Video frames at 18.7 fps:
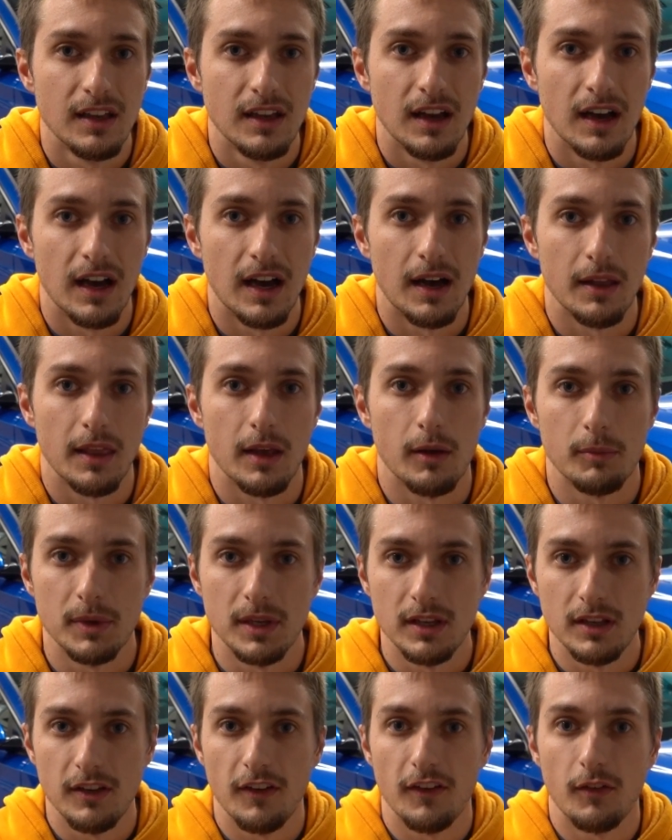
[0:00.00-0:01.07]
That'll
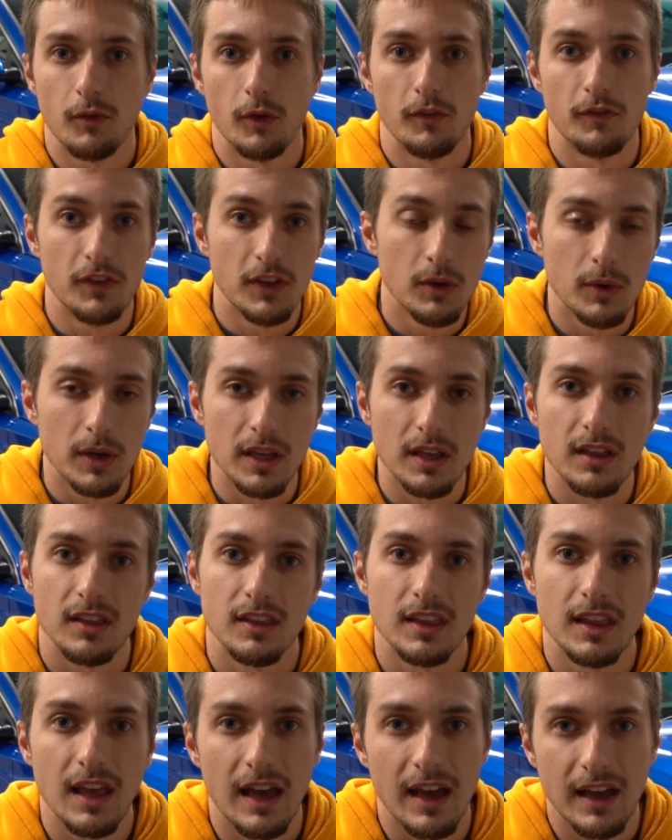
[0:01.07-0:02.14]
be reviewing
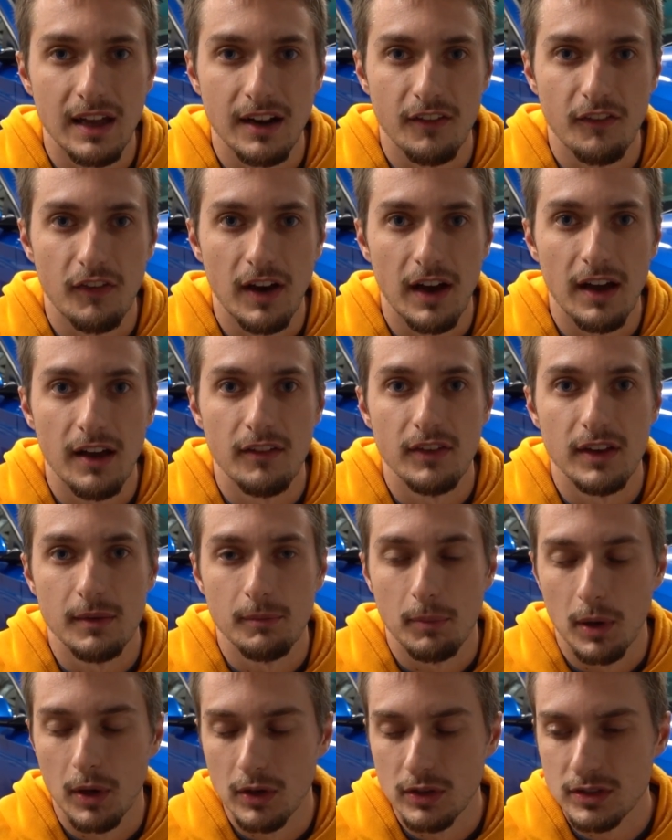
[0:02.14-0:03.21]
the IONIQ 5 in
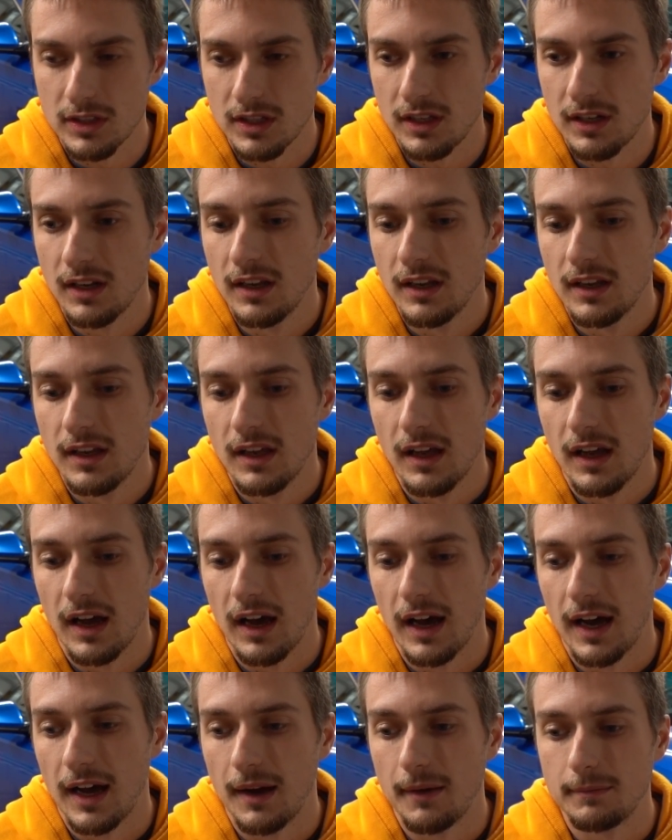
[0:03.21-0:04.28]
person.
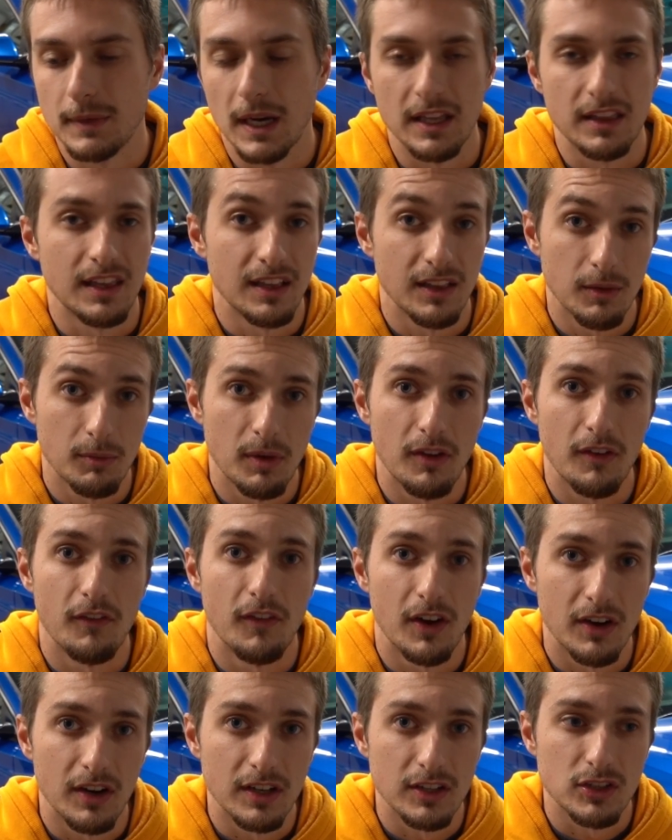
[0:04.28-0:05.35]
I think they'll be
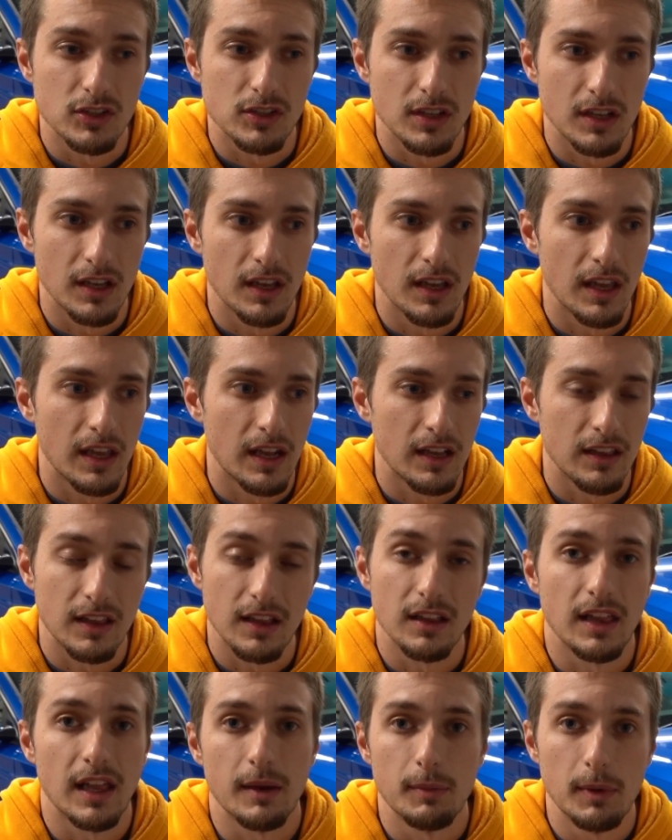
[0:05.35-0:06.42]
very interesting, and I
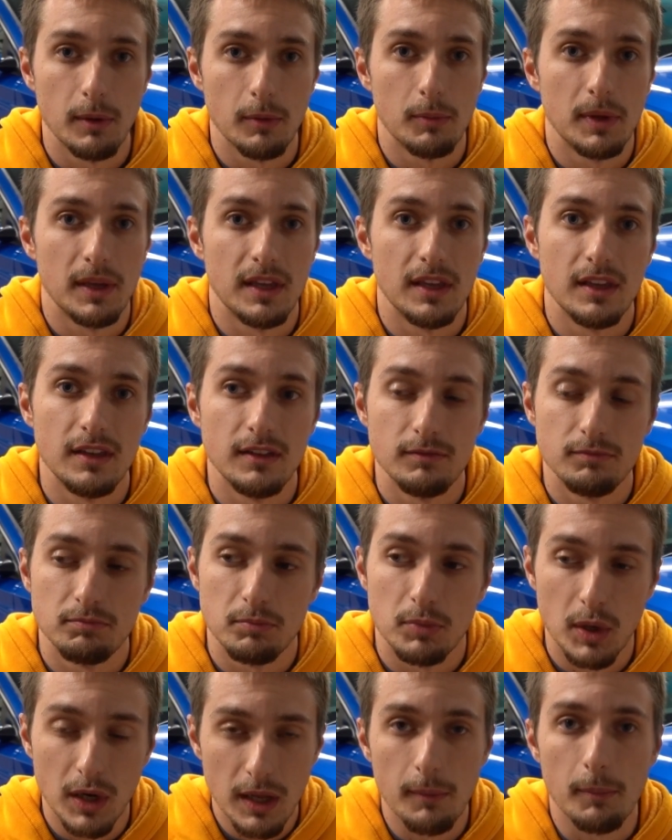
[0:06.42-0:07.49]
think a lot of people will be
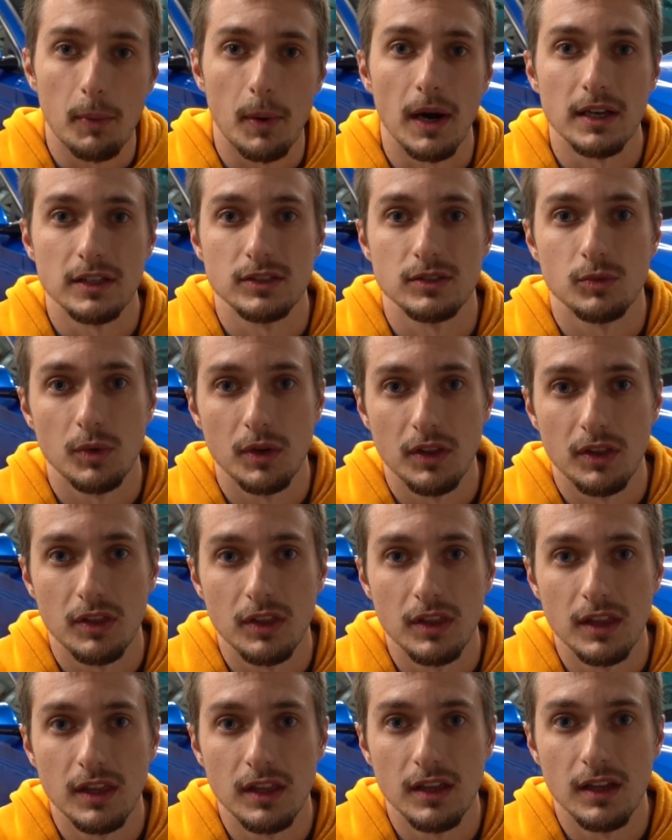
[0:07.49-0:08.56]
pretty impressed with
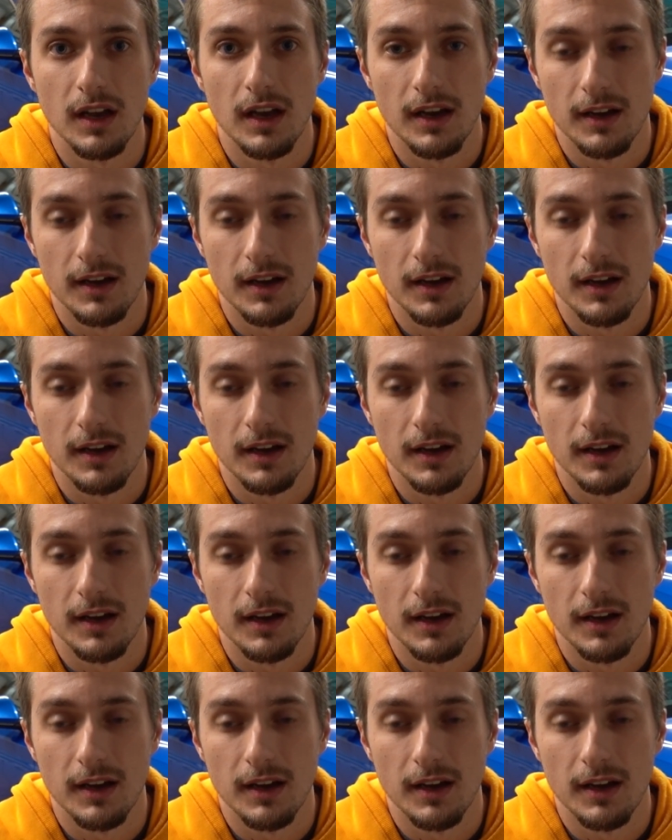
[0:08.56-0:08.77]
the